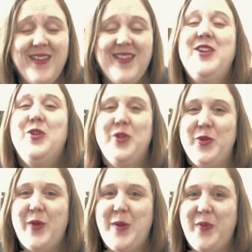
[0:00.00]
Then you're in the
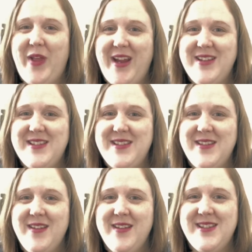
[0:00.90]
right place.
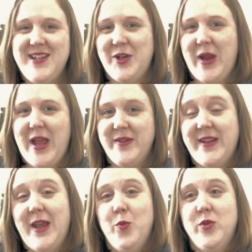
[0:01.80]
Stick around
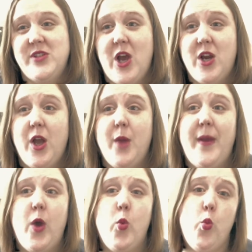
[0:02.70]
and we'll talk
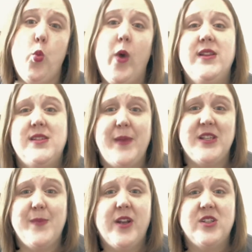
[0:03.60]
about what
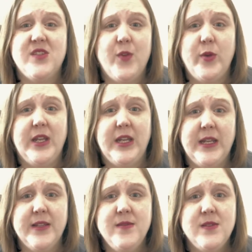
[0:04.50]
spasmodic dysphonia
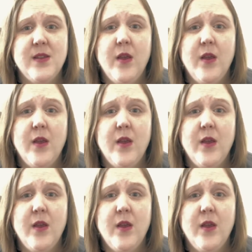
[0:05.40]
is,